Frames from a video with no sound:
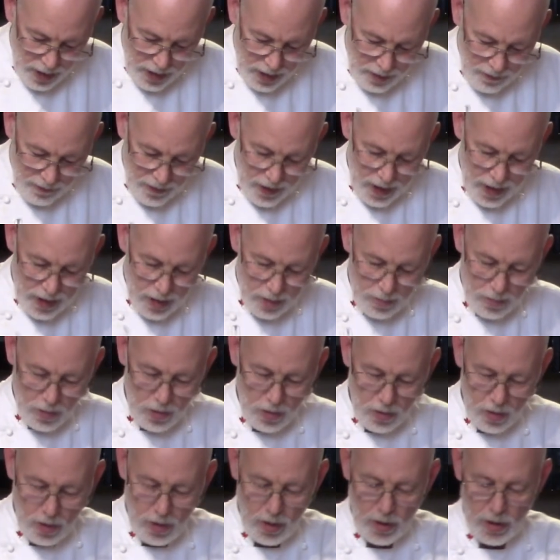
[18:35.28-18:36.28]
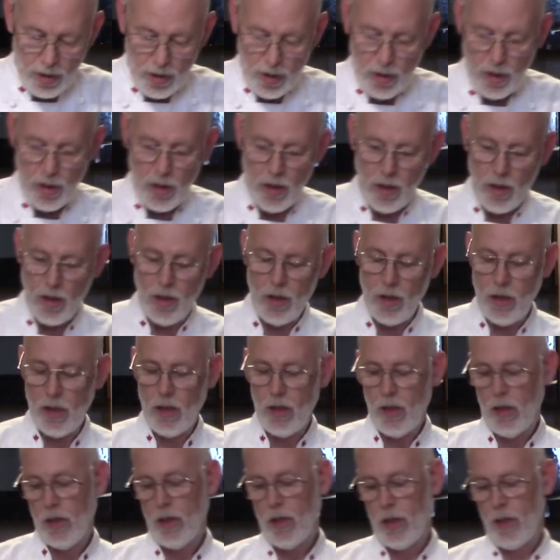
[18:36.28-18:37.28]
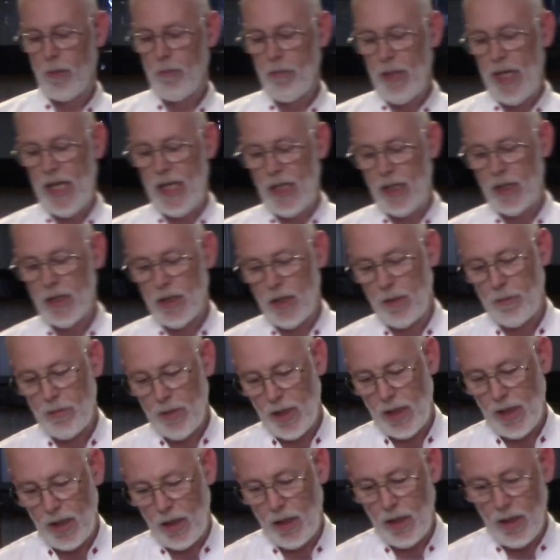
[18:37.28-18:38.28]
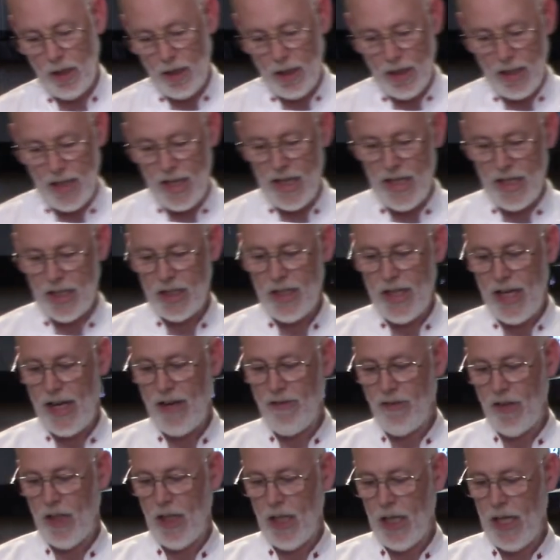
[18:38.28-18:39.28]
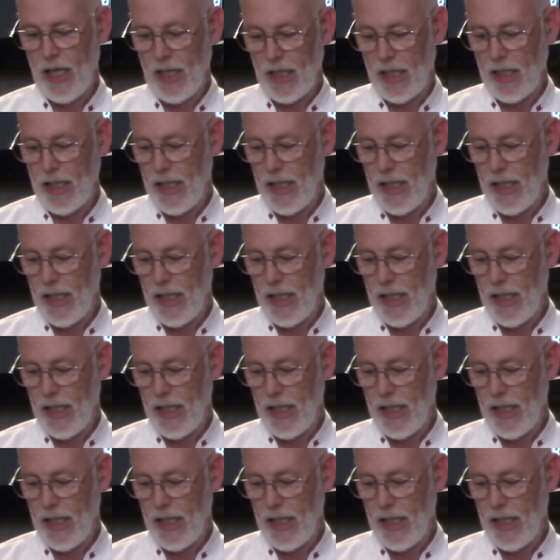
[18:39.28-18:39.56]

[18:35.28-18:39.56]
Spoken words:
advisable to bake something this heavy and